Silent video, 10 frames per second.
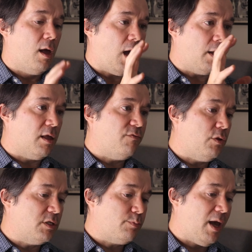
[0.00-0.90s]
I give you
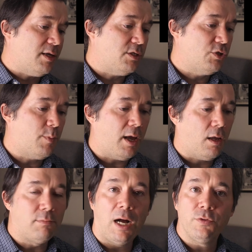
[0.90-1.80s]
this passage
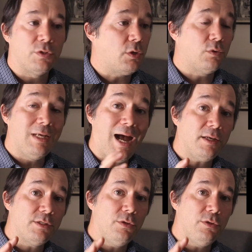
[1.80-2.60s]
by Mao Zedong not